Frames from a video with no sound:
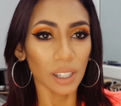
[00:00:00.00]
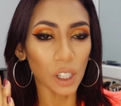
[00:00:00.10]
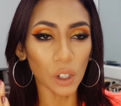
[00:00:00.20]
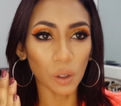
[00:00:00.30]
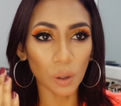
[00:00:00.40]

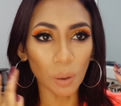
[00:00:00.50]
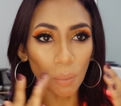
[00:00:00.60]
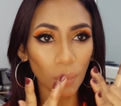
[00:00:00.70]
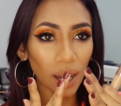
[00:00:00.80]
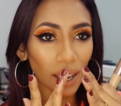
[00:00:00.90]
you know,
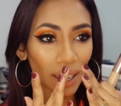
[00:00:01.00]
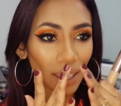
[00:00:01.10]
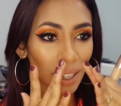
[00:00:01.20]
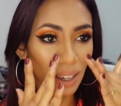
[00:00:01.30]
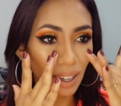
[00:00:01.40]

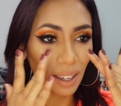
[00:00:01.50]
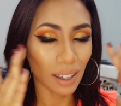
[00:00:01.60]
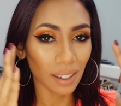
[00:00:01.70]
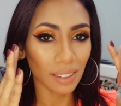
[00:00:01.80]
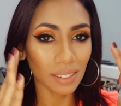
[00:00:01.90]
my
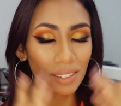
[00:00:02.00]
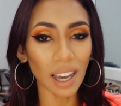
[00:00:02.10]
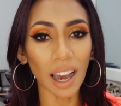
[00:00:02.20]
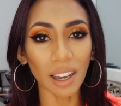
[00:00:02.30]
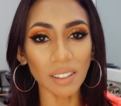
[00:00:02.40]

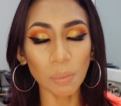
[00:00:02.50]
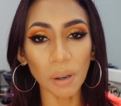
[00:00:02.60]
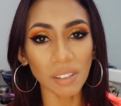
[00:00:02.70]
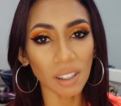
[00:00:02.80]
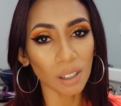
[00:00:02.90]
dark
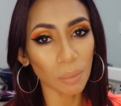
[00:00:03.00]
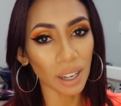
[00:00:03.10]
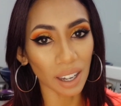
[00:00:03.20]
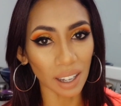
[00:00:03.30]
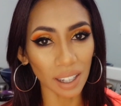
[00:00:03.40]
spots under
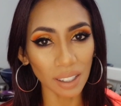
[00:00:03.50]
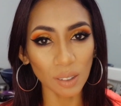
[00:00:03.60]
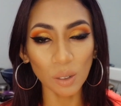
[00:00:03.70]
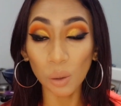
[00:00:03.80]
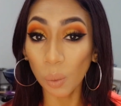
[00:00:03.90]
my
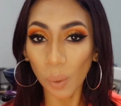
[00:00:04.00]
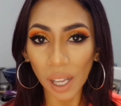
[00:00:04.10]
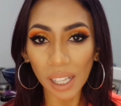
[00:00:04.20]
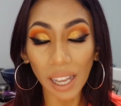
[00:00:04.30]
eyes too well.